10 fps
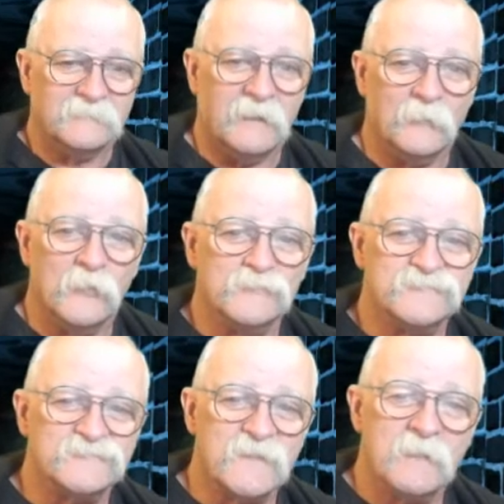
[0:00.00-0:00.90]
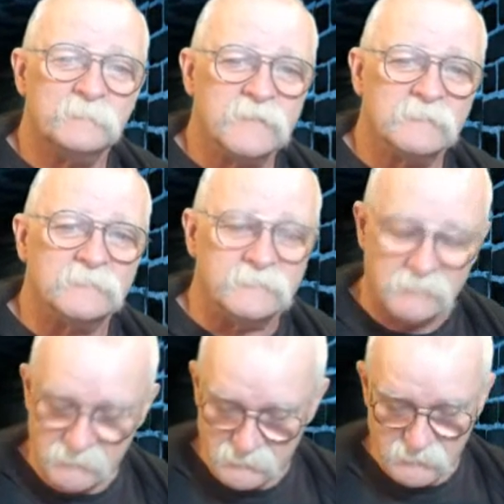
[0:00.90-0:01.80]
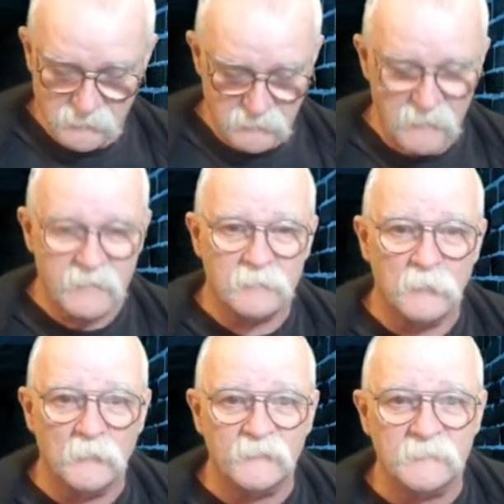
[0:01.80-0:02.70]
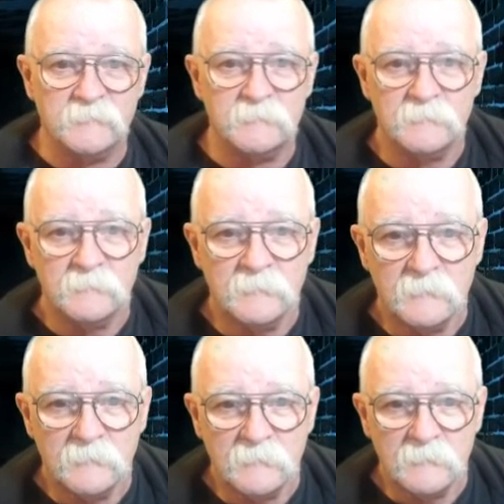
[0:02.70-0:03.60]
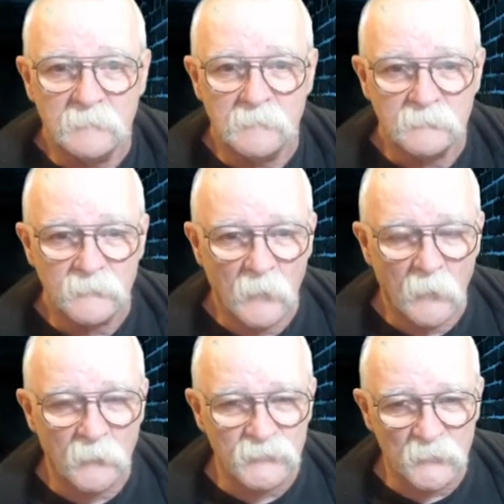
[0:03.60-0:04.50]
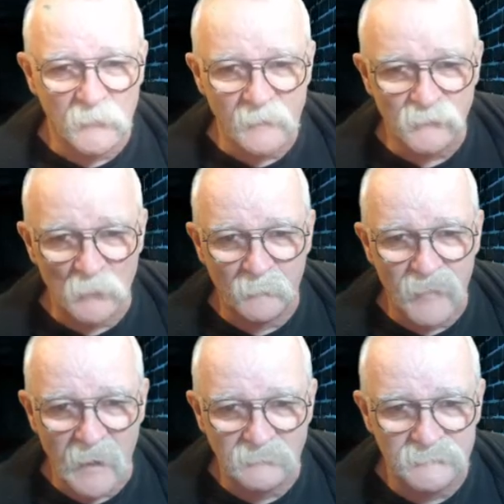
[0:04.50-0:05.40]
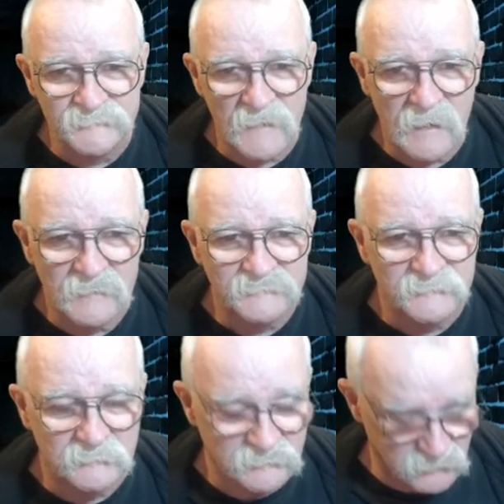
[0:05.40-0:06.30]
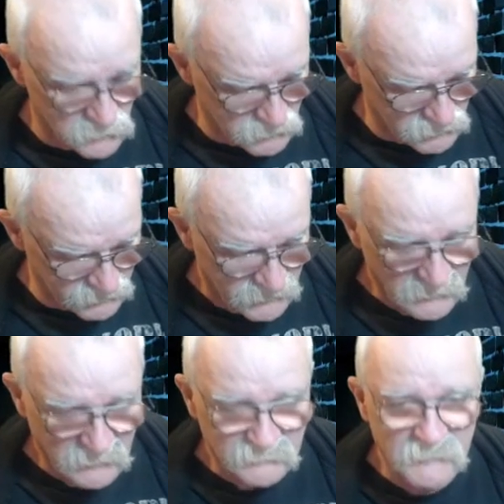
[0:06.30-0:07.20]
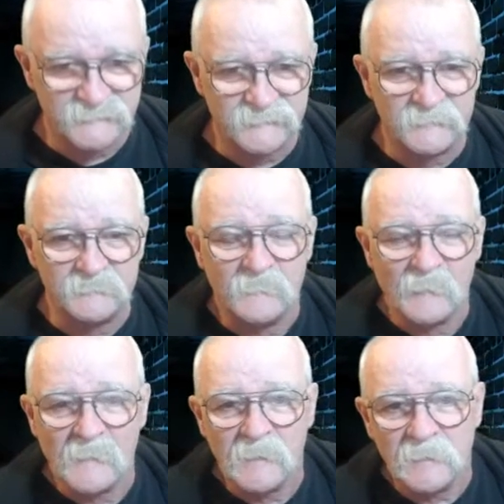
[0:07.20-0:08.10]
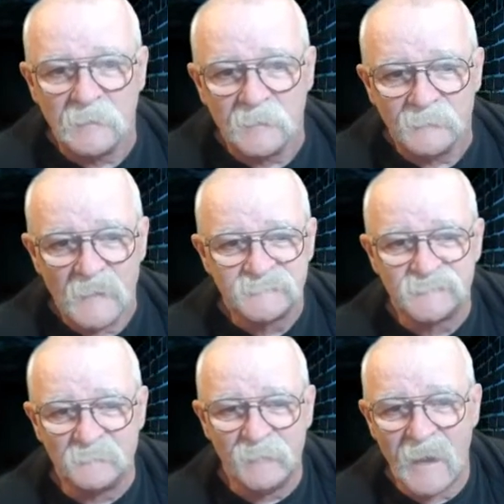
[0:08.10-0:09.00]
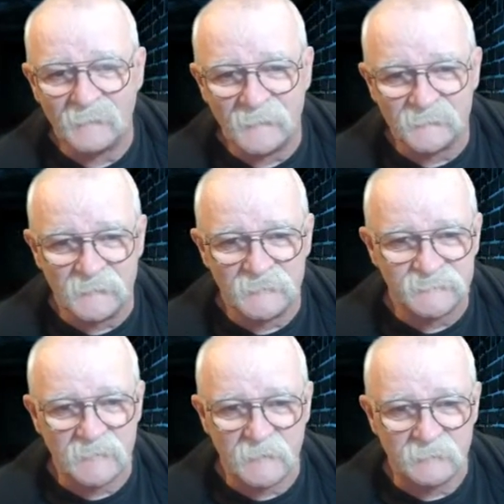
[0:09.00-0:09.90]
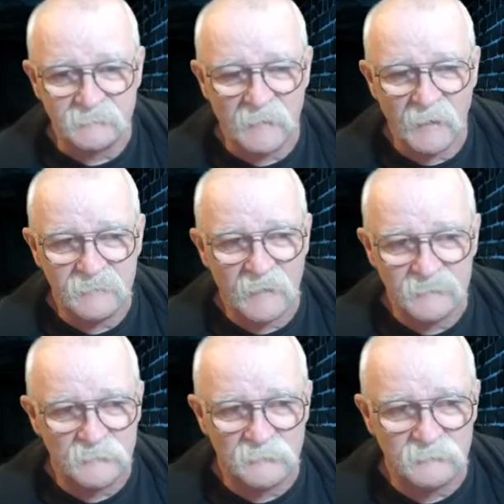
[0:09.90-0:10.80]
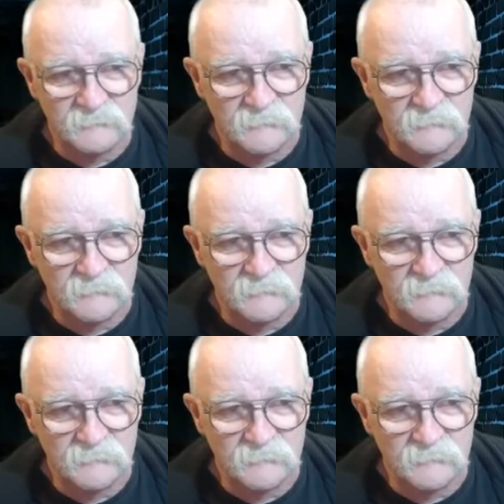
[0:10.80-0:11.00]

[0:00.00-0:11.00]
Who just got married? Oh, I got a whole thing of... No, you don't have to apologize. Good Lord. That's the bot that does that. I don't...